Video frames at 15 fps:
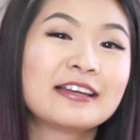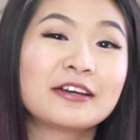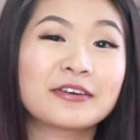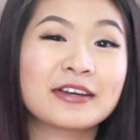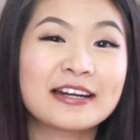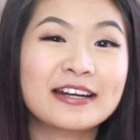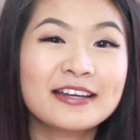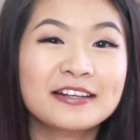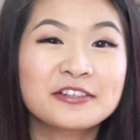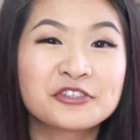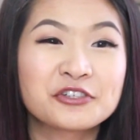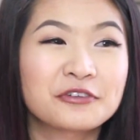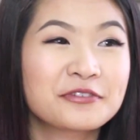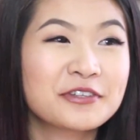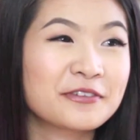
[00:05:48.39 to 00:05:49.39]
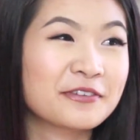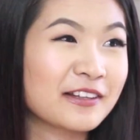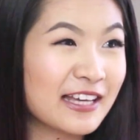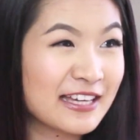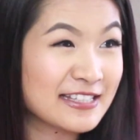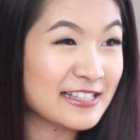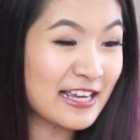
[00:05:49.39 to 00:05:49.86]
Yo, can I get a trophy for
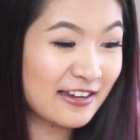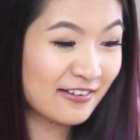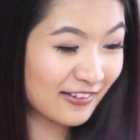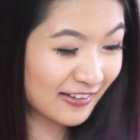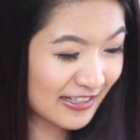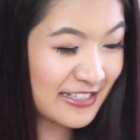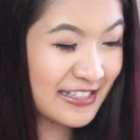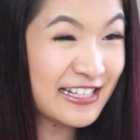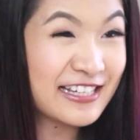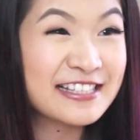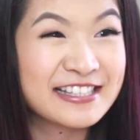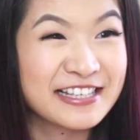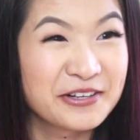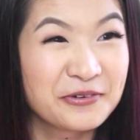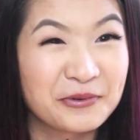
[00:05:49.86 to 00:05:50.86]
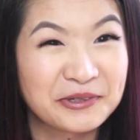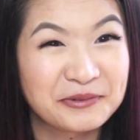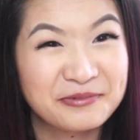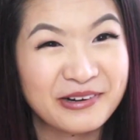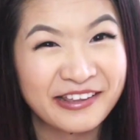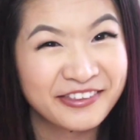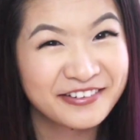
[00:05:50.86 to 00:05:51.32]
like saying all these things in
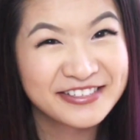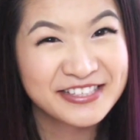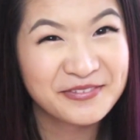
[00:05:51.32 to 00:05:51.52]
one breath or